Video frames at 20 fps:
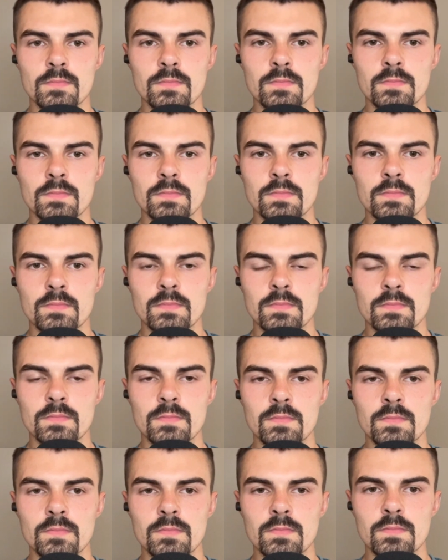
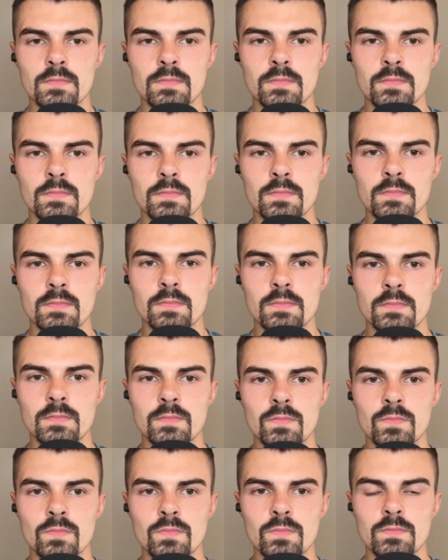
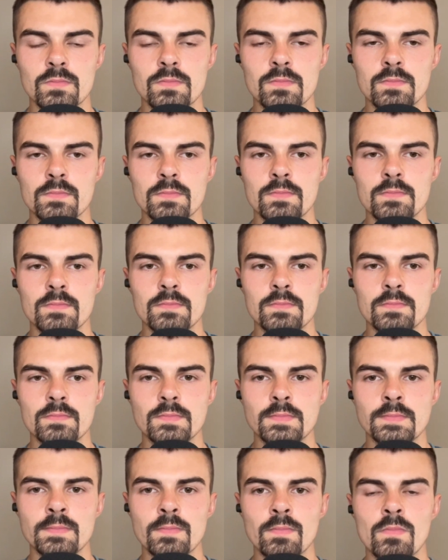
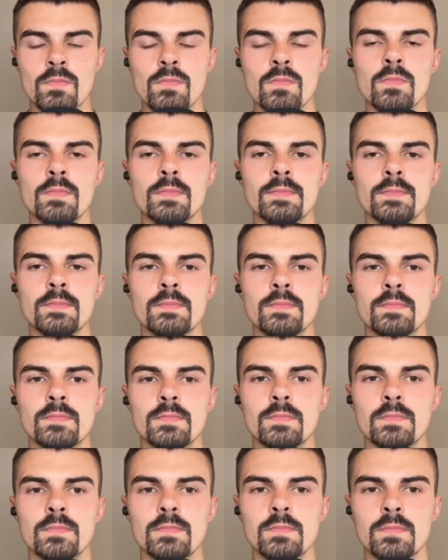
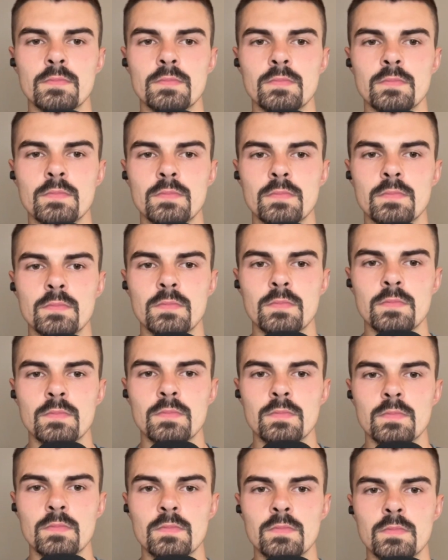
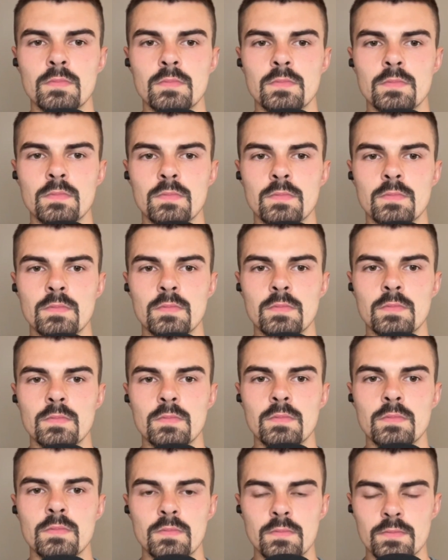
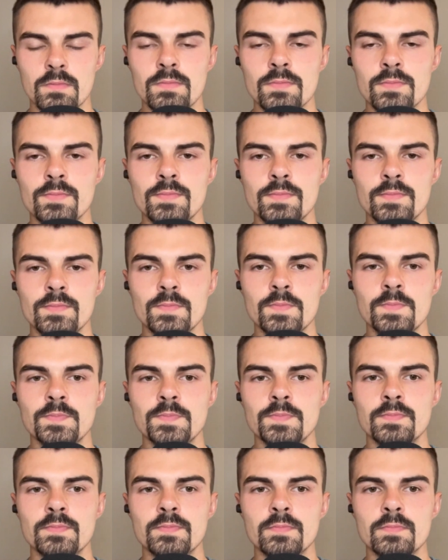
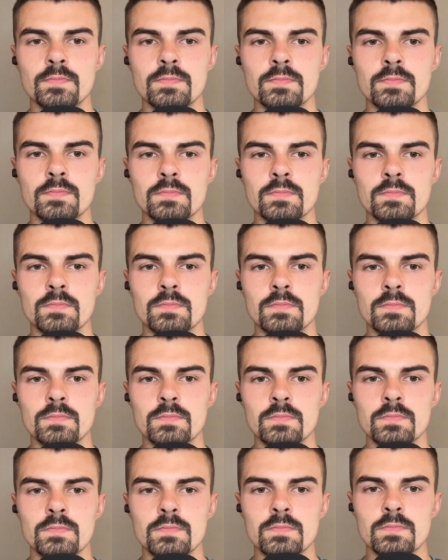[no speech]